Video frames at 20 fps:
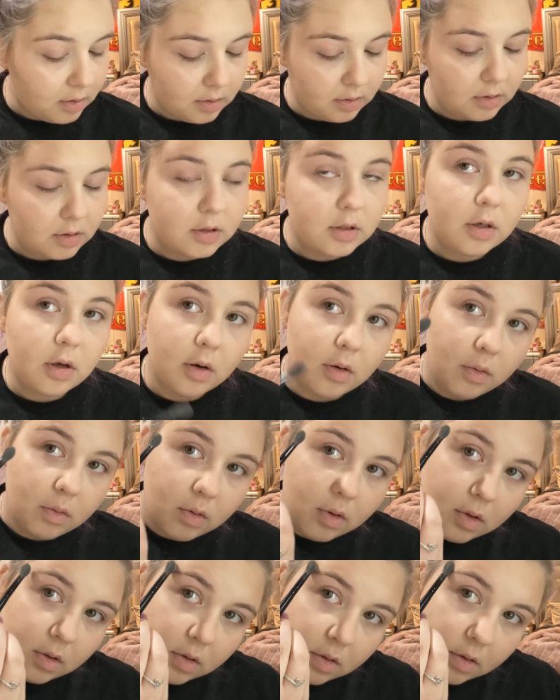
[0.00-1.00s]
And
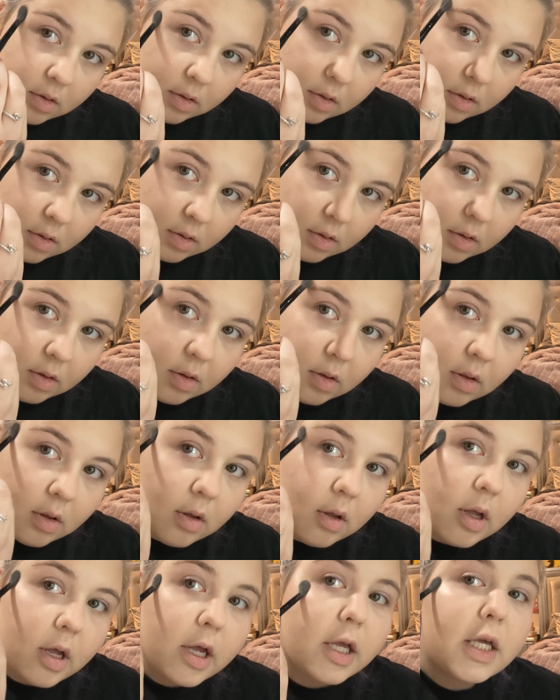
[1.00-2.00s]
so
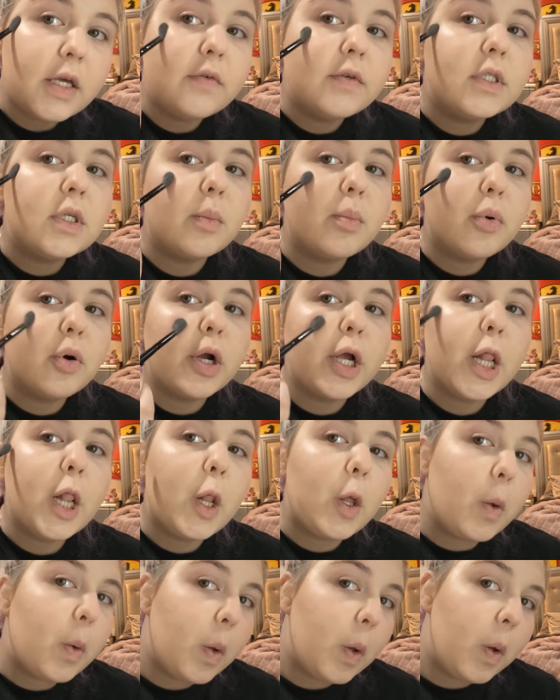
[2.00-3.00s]
give us a pretty
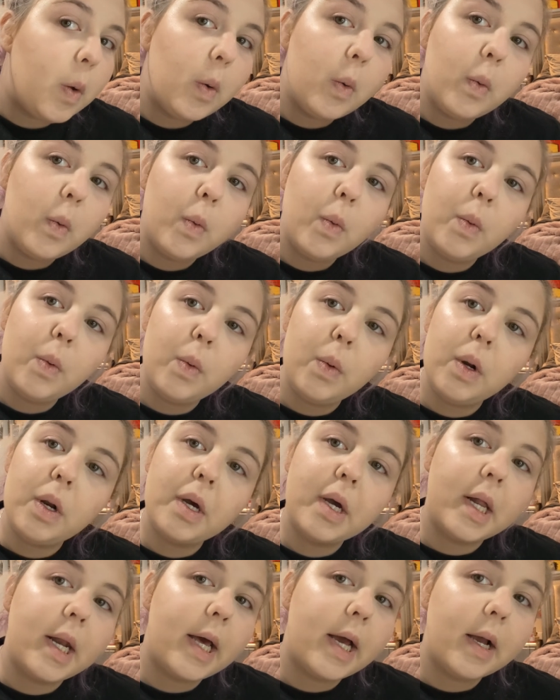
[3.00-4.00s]
little, ooh,
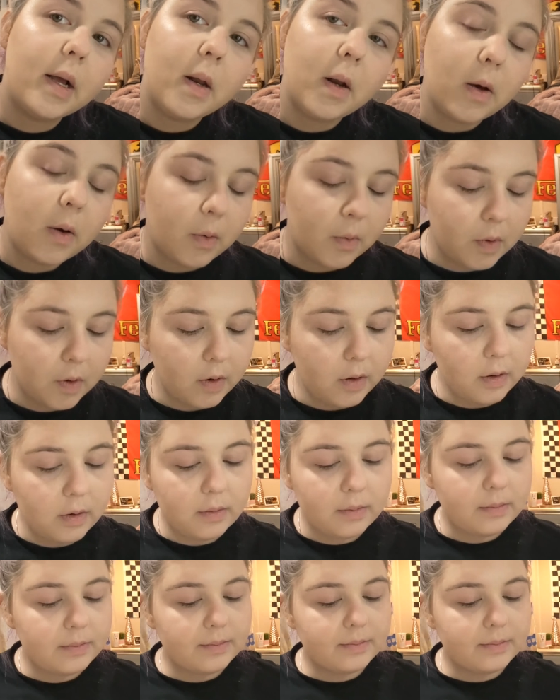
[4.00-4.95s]
look at that glow, girl.